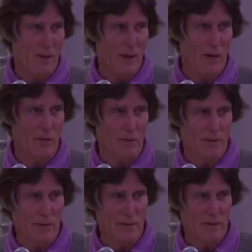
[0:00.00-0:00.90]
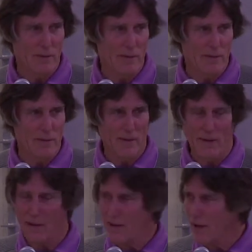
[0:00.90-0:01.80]
Wow.
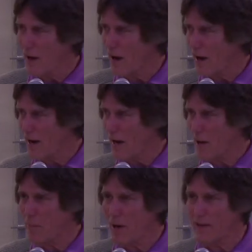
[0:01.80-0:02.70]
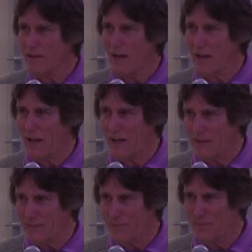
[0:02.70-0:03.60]
All right, how about
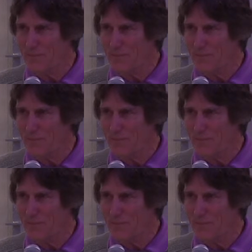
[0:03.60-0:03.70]
nine?